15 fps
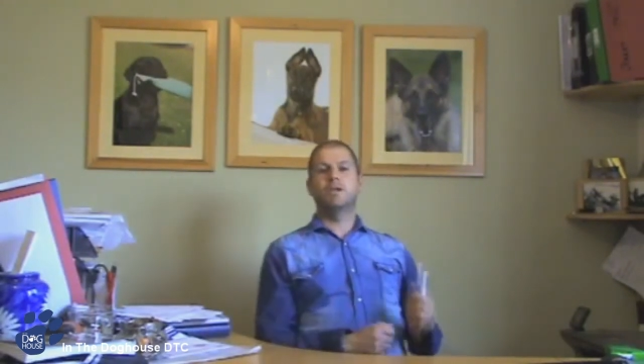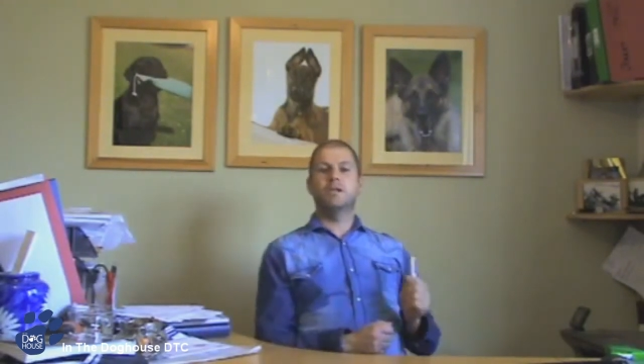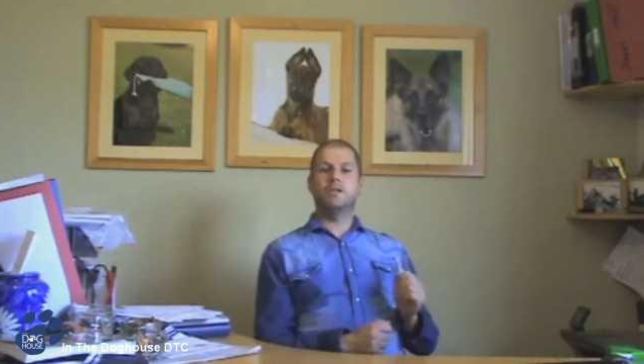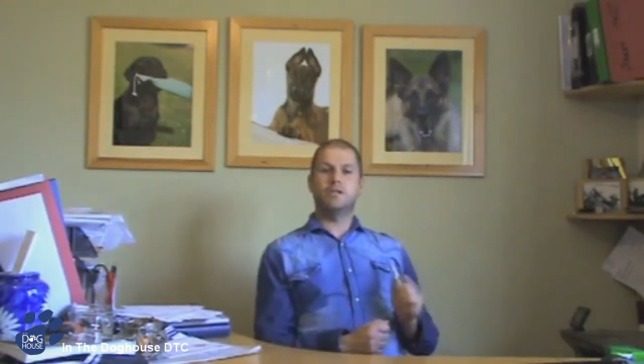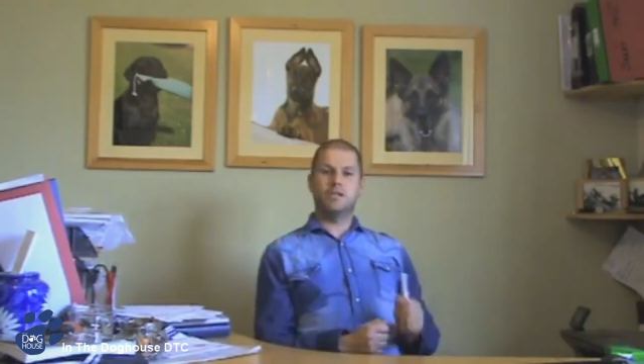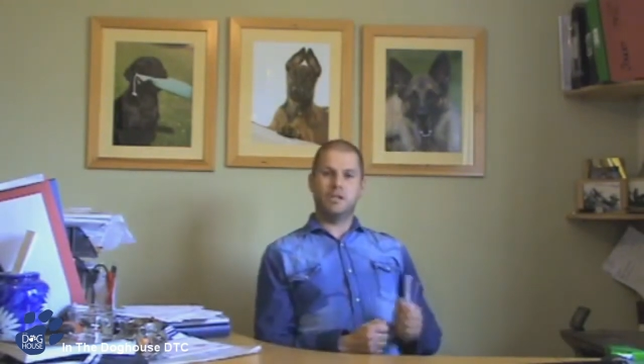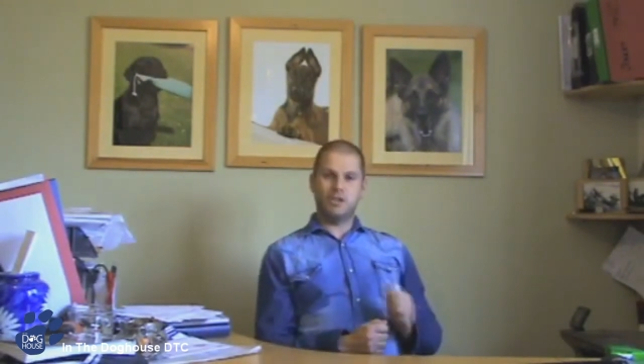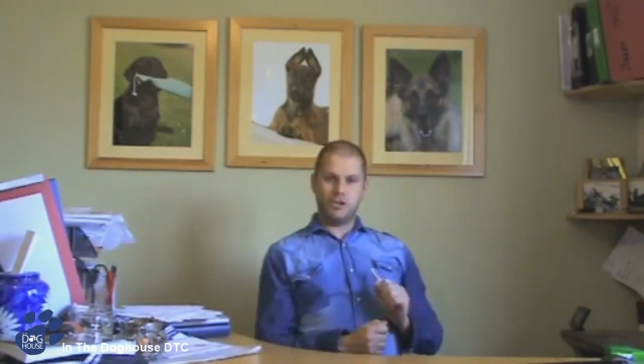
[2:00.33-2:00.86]

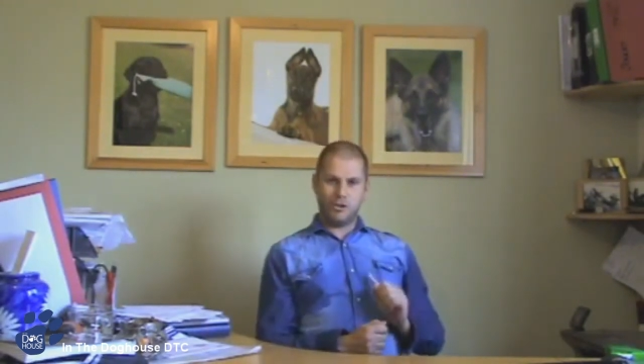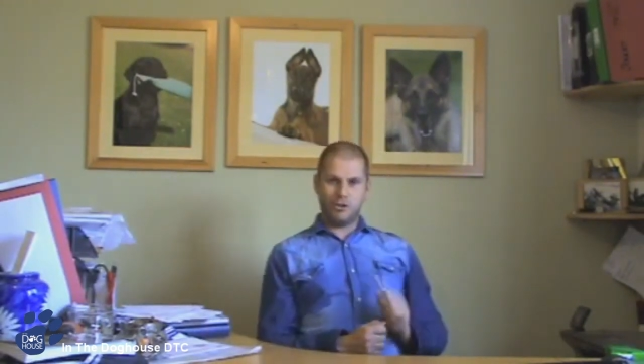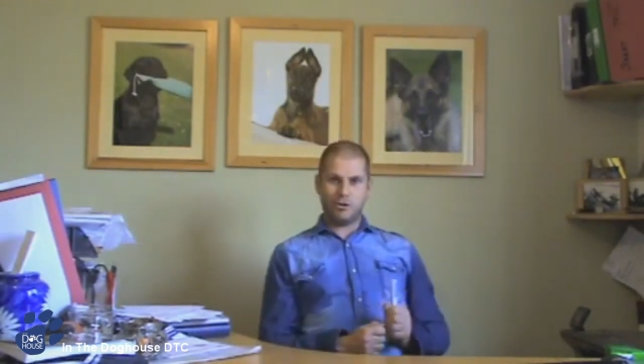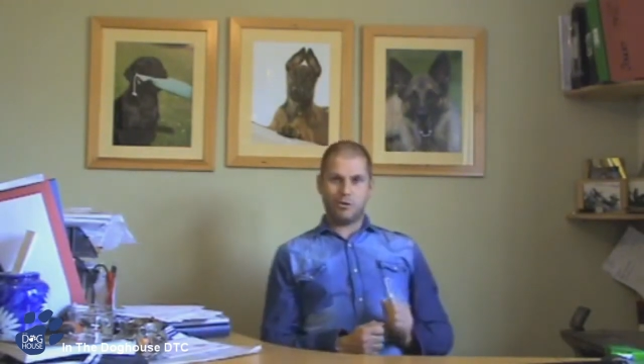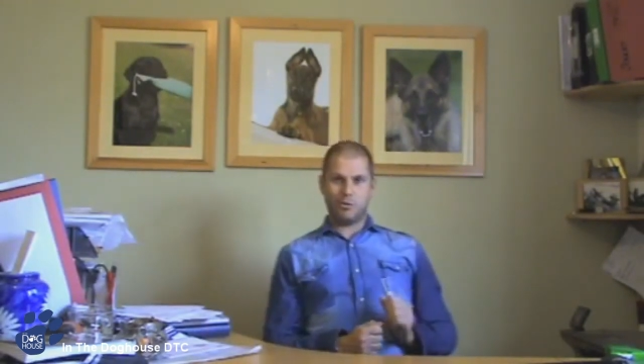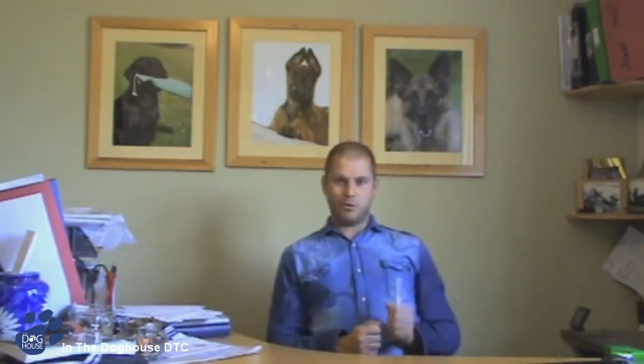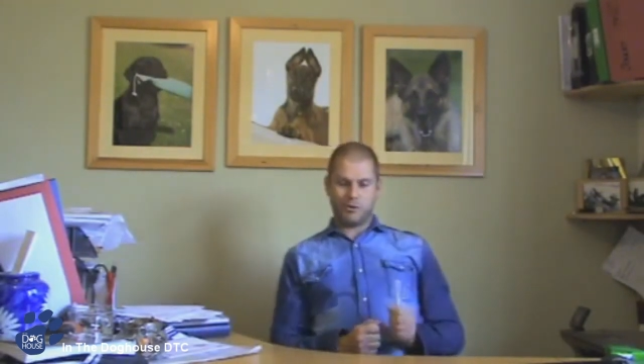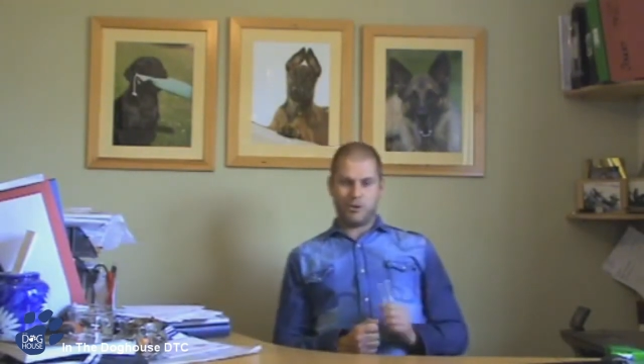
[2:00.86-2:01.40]
and teach your
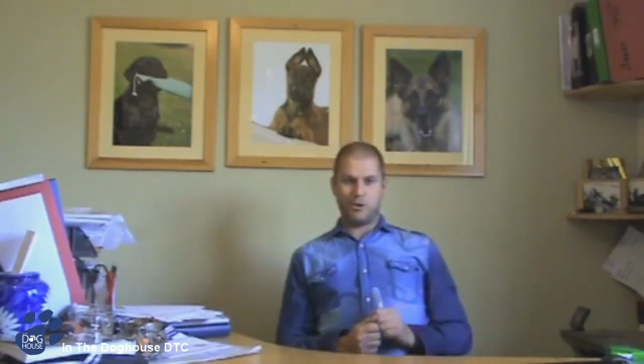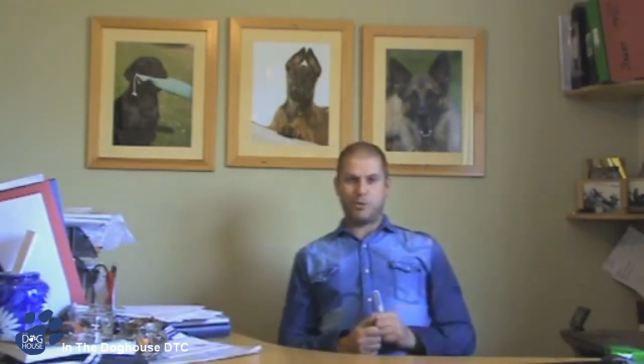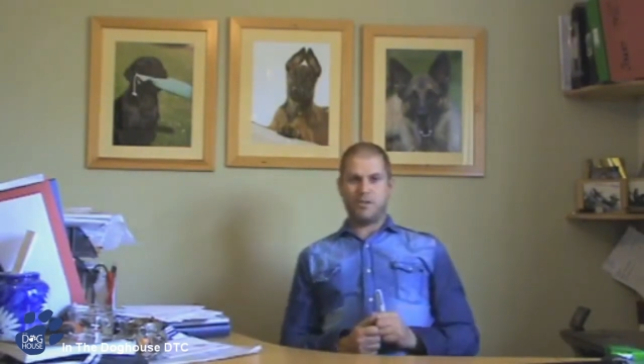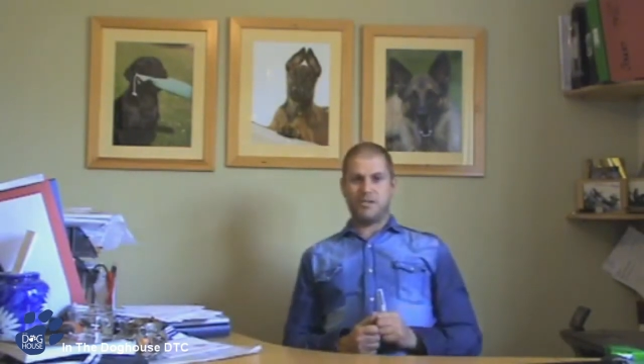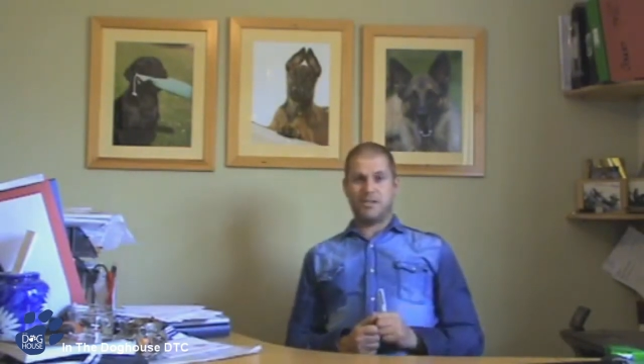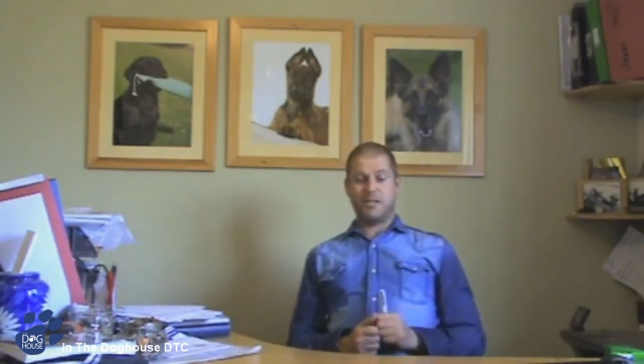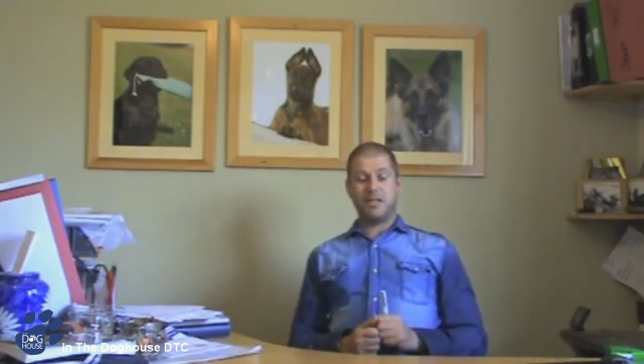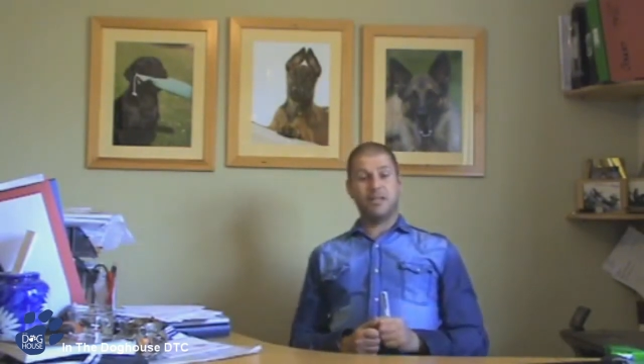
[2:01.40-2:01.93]
dog what to do
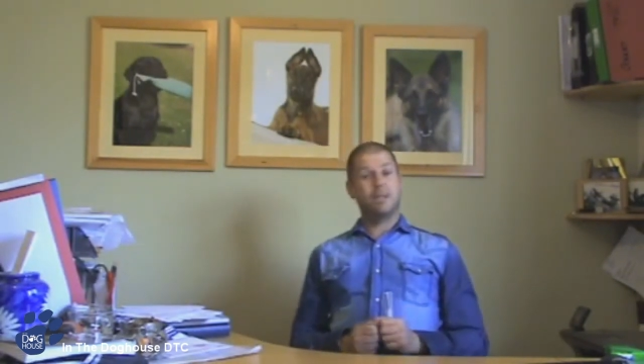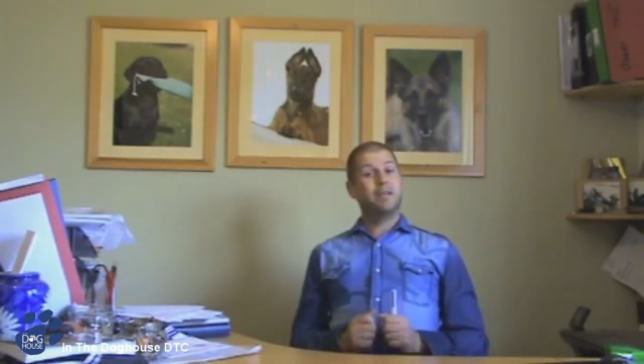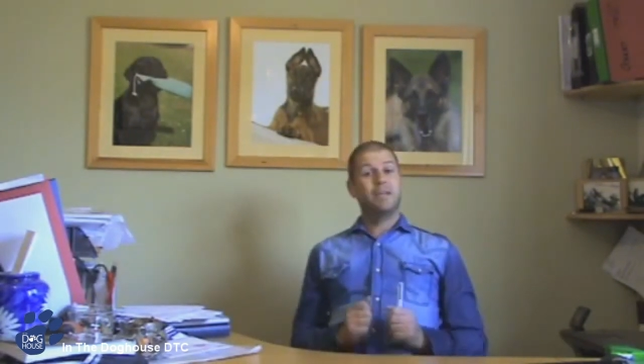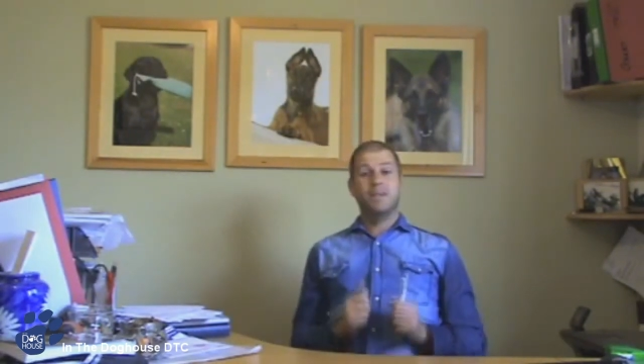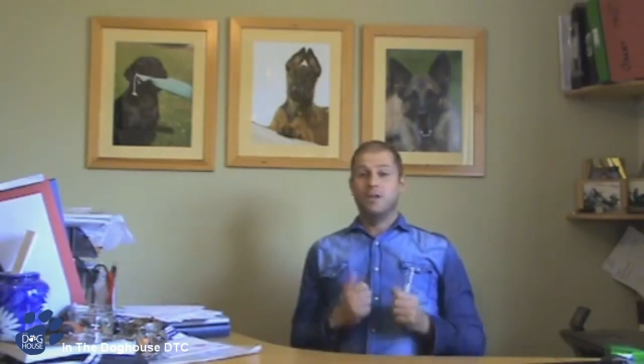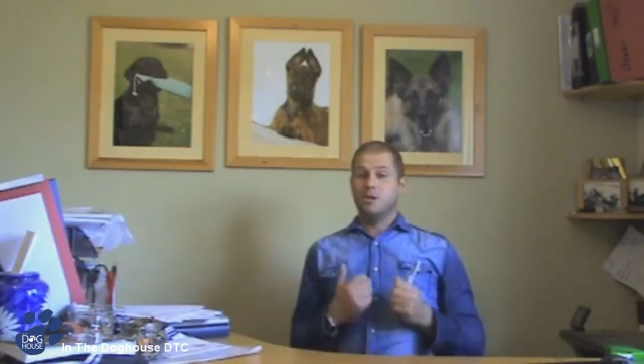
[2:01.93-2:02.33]
instead.